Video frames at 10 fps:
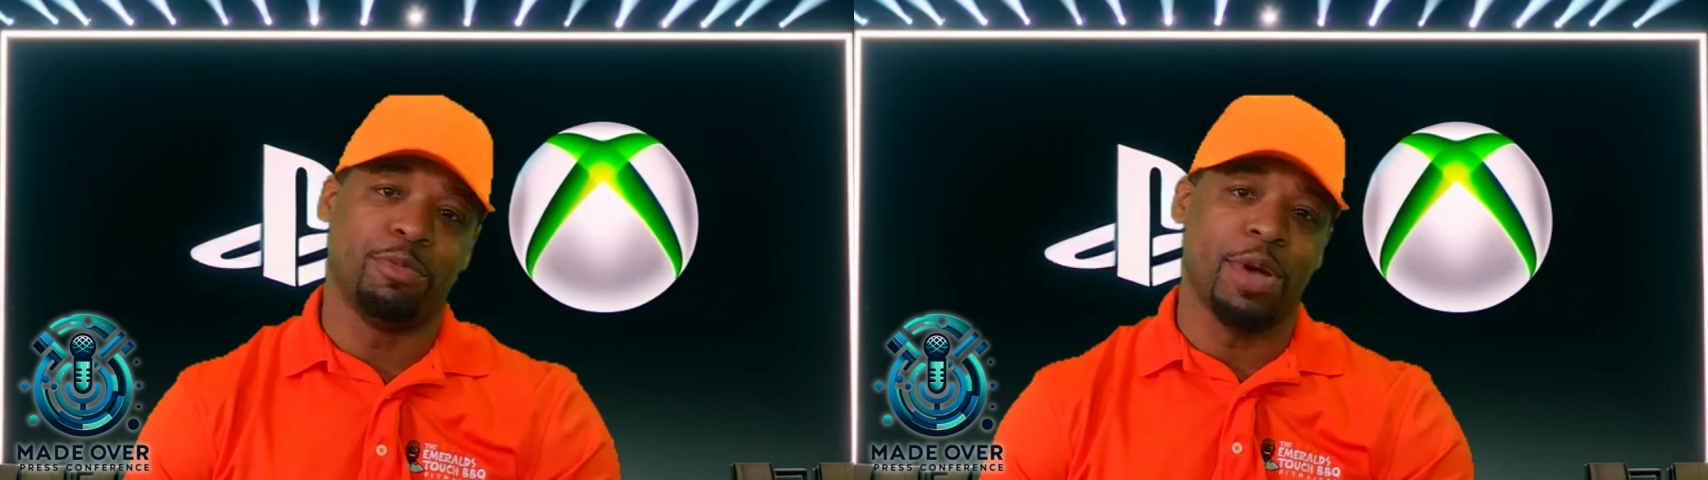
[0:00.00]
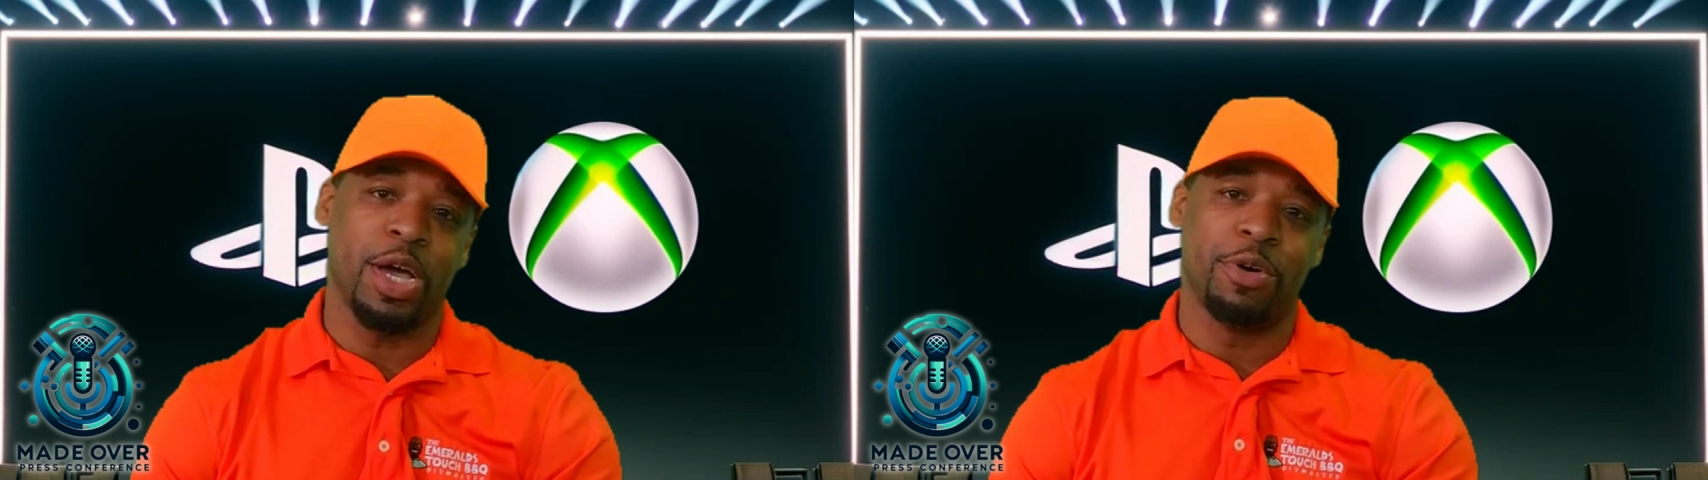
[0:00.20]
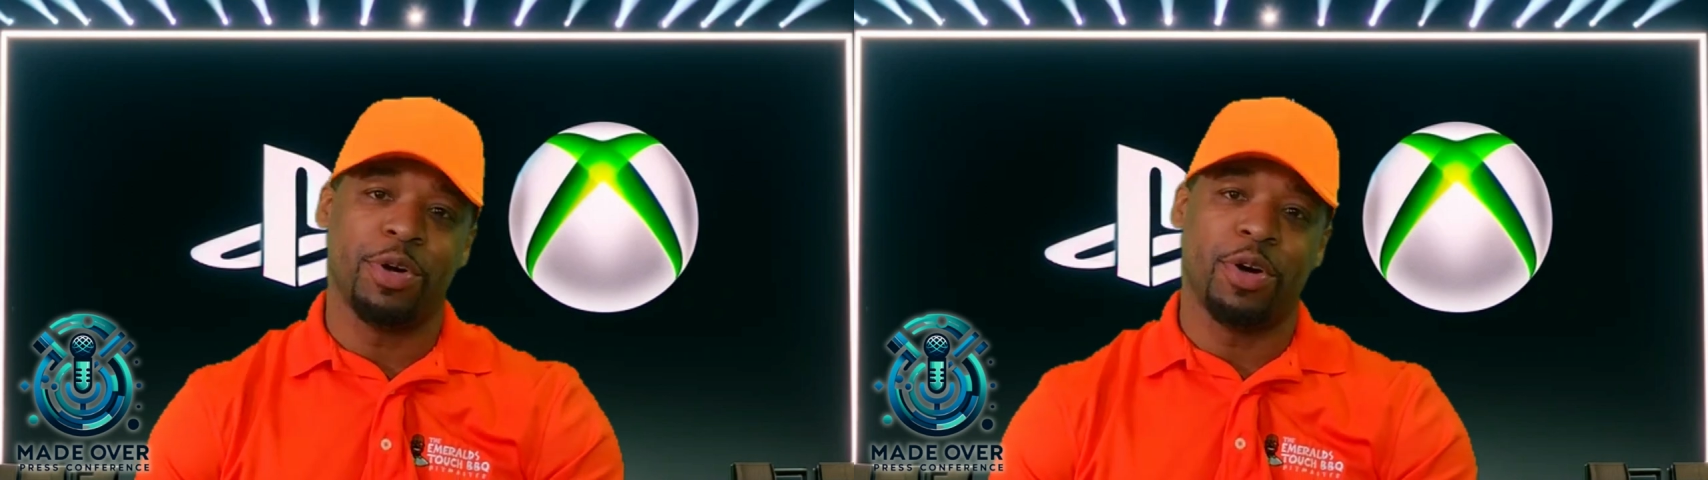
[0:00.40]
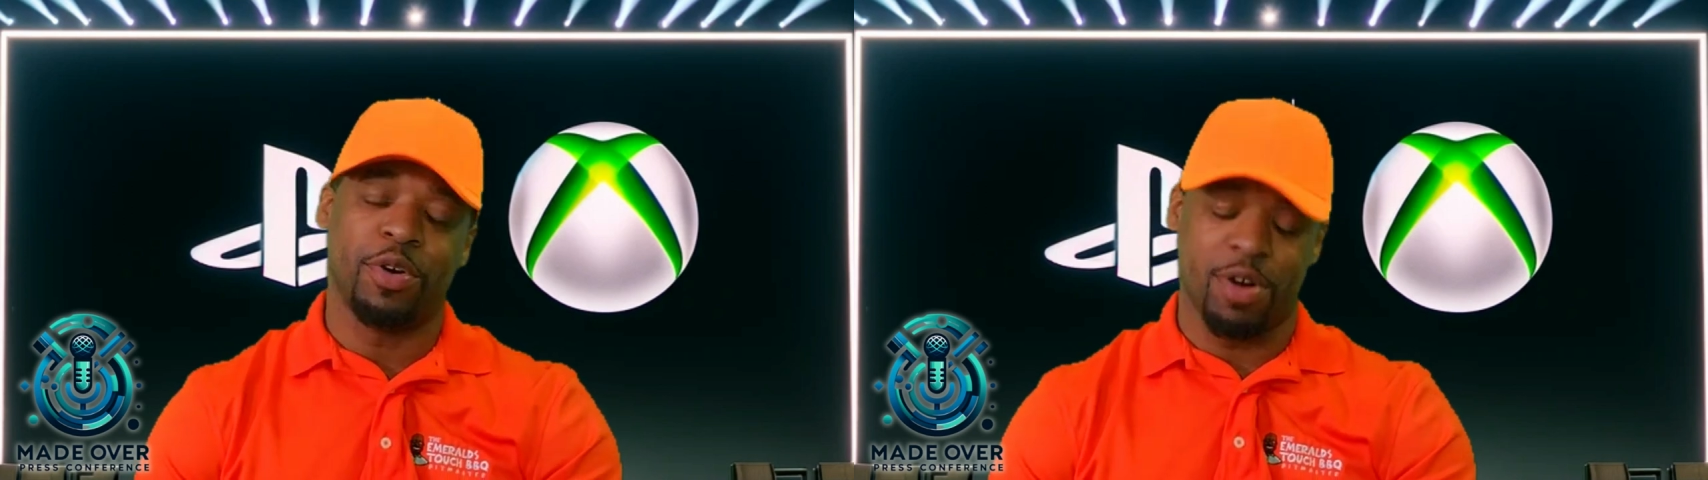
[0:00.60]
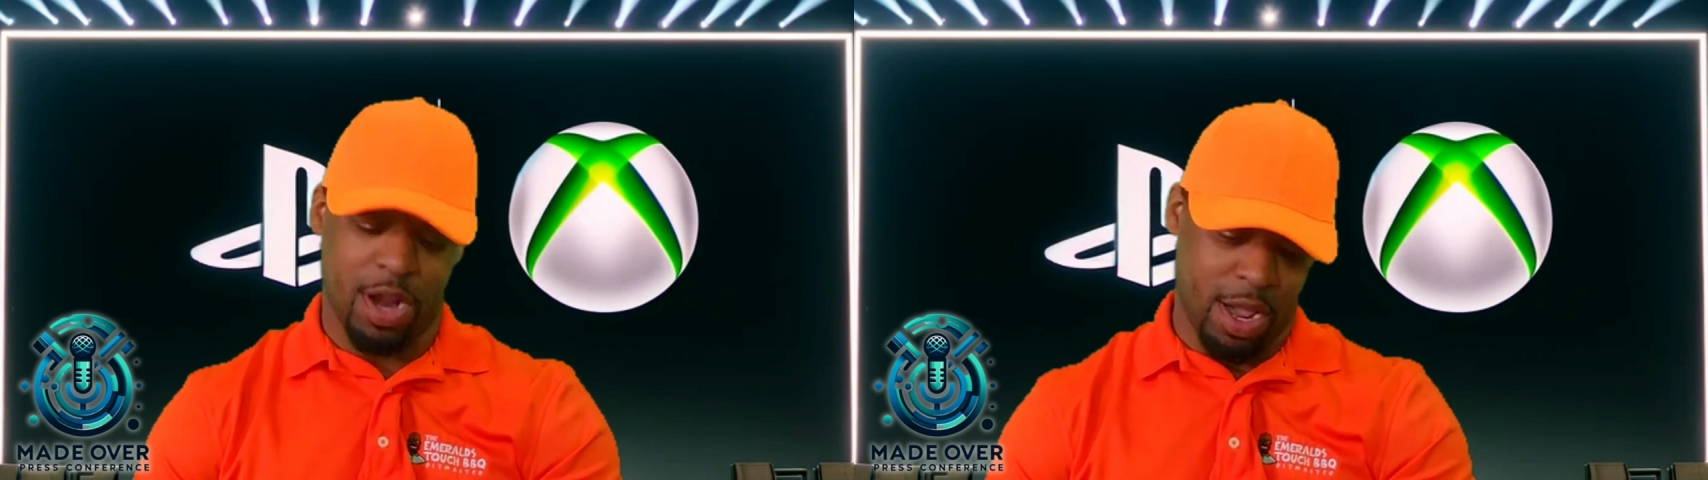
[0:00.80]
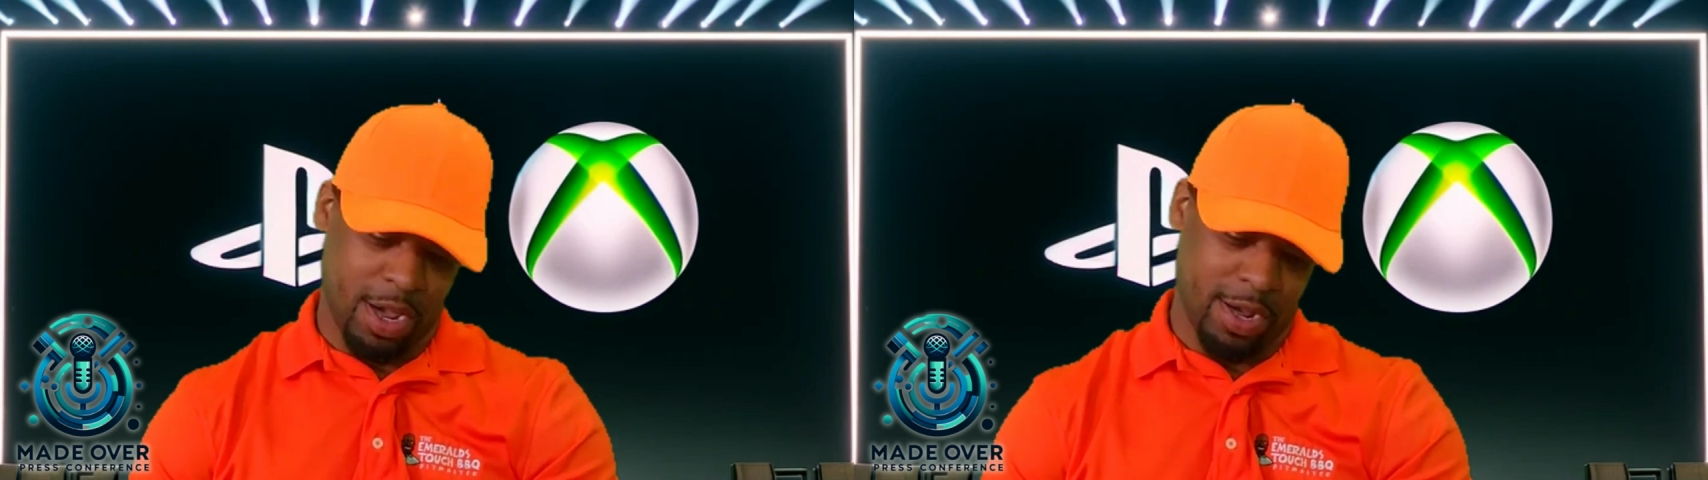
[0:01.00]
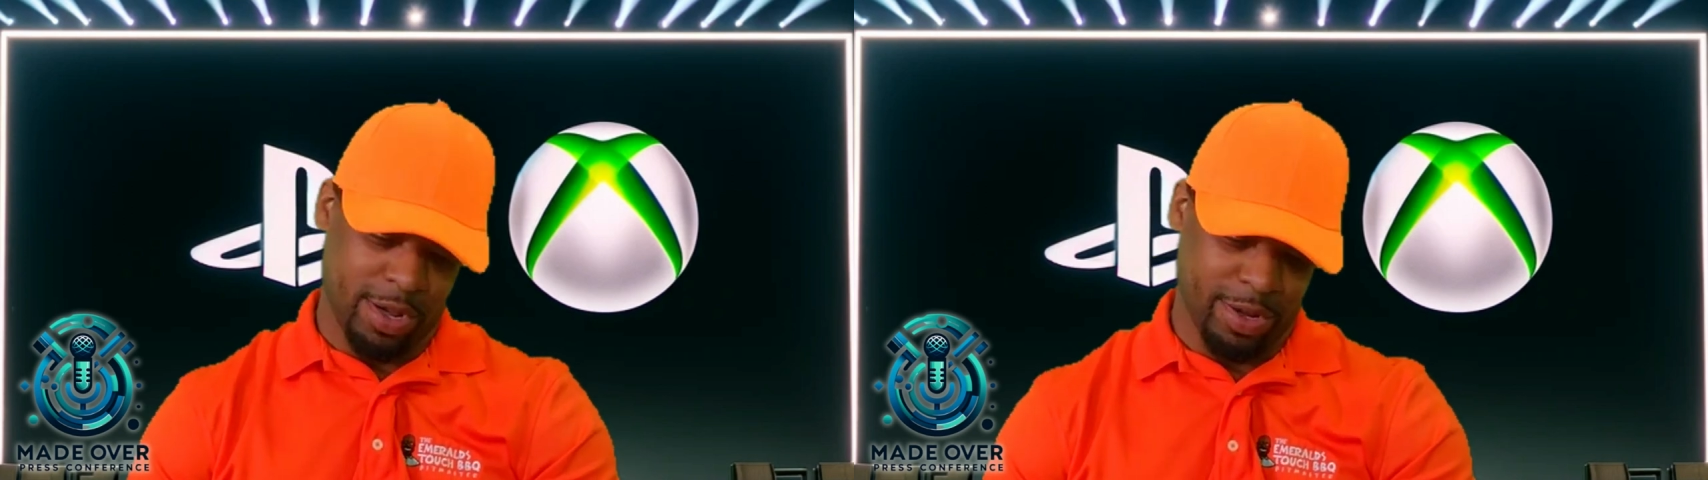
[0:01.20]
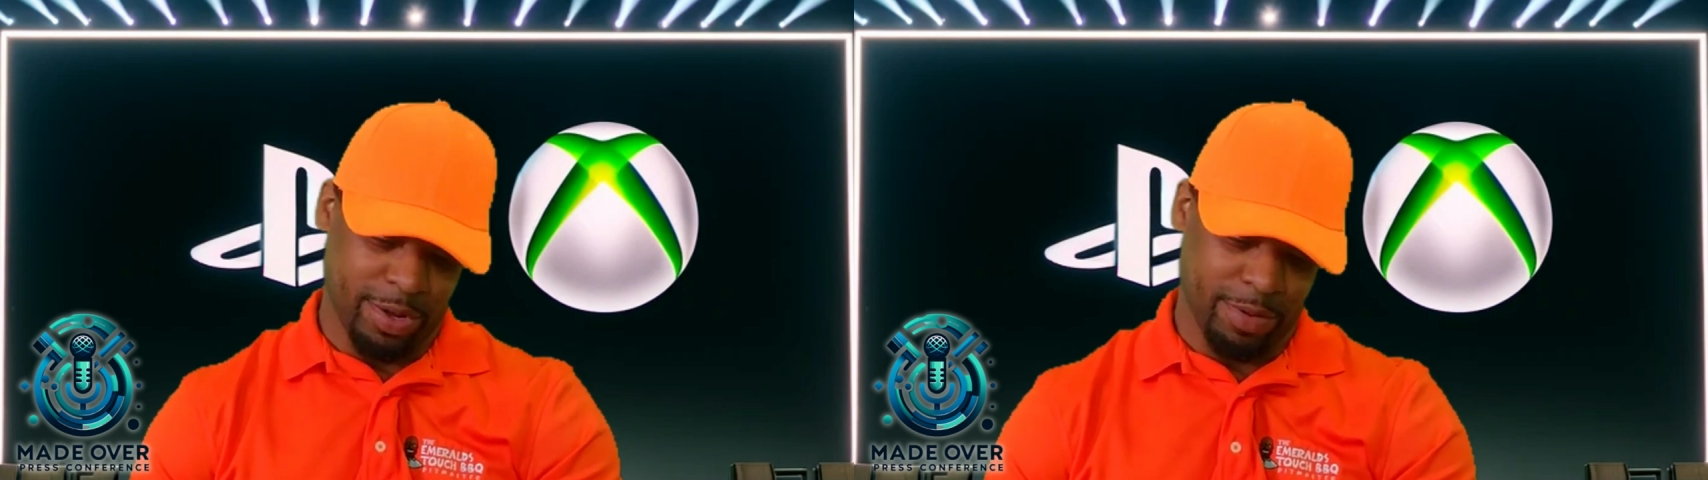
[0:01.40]
Mo
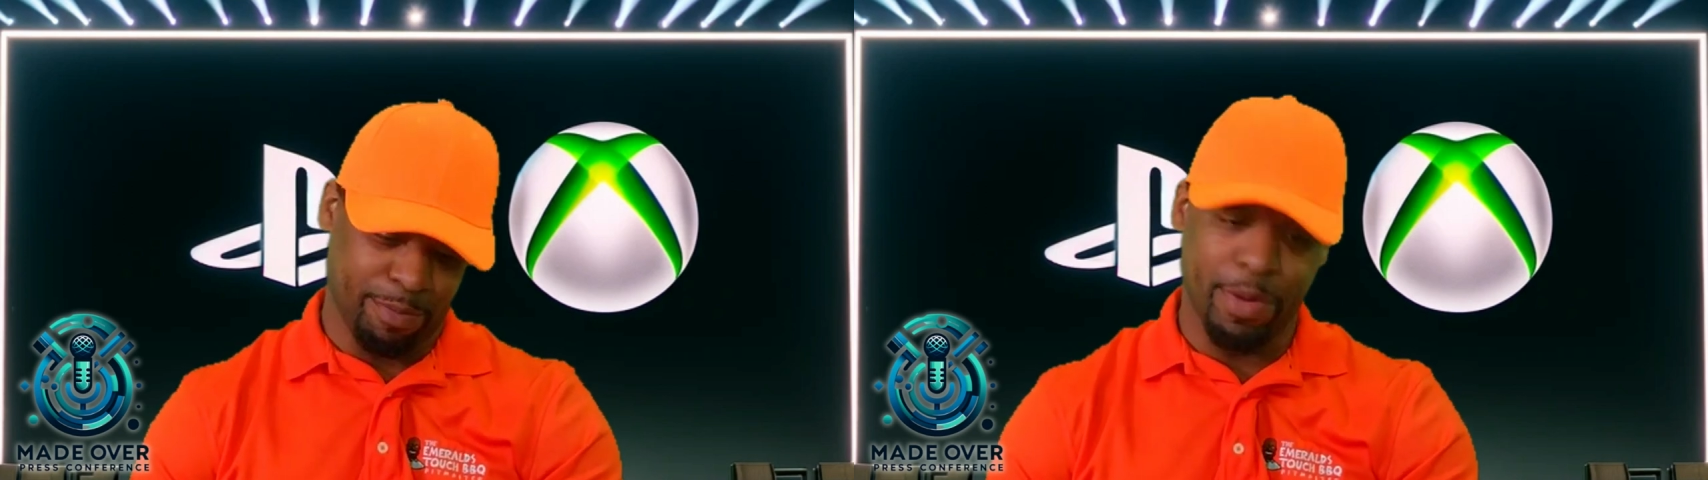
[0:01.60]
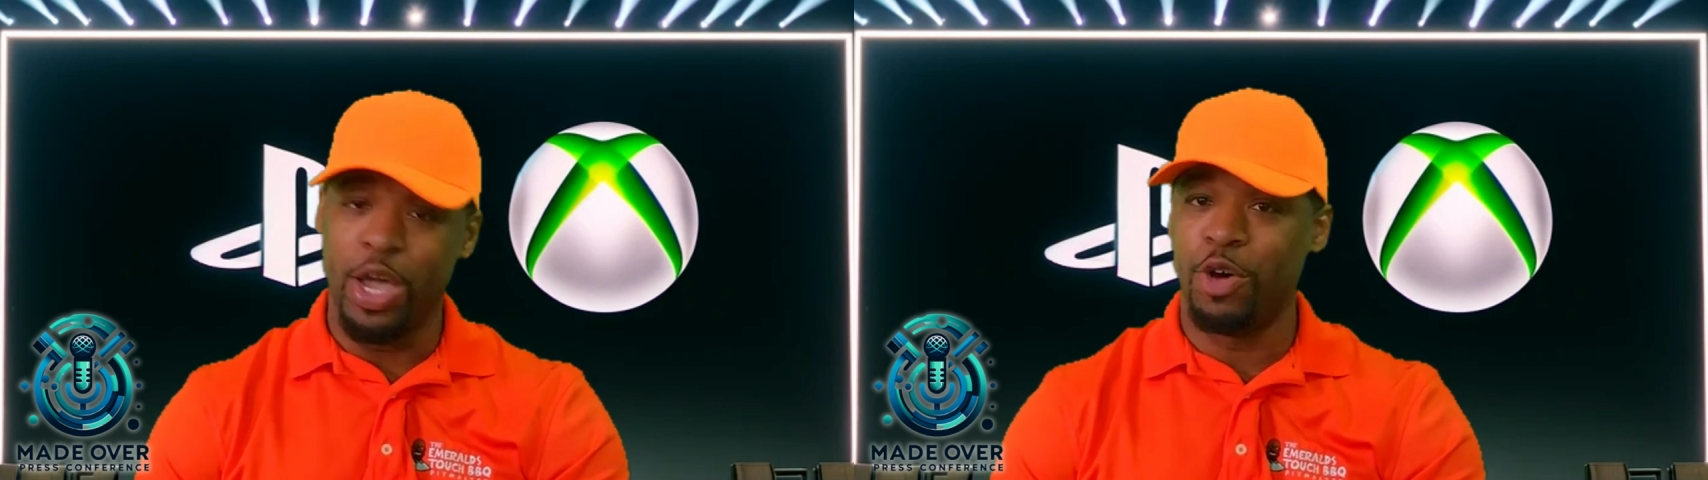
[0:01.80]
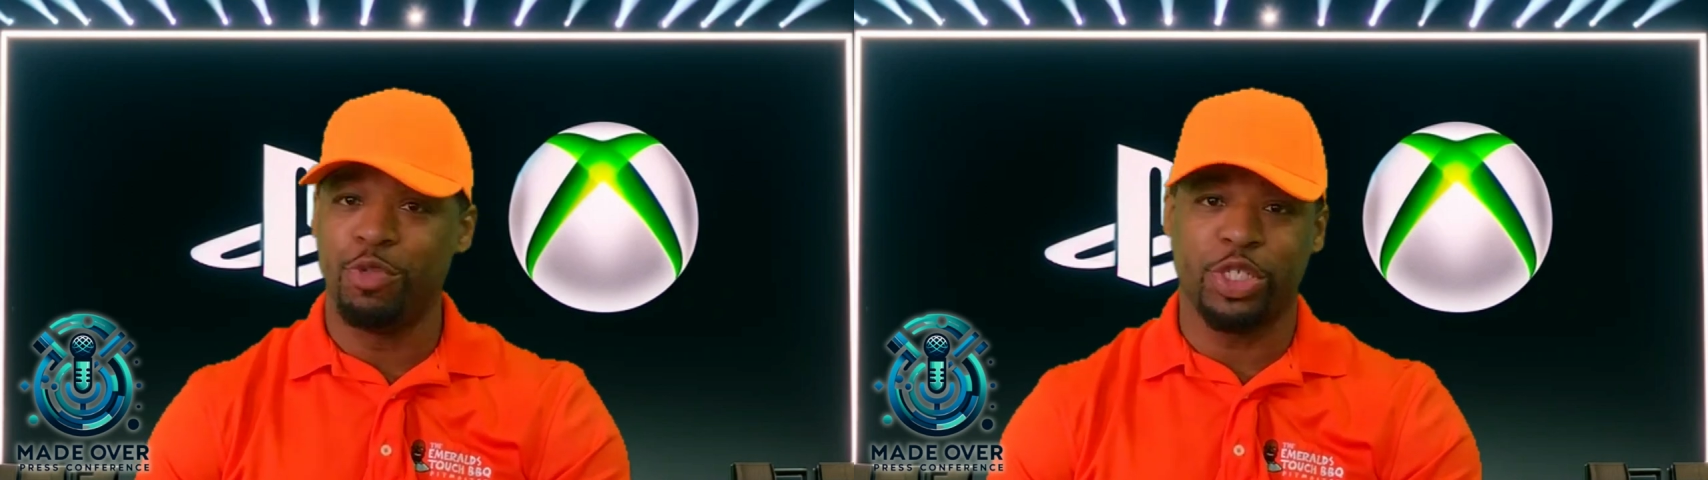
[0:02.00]
or Mo,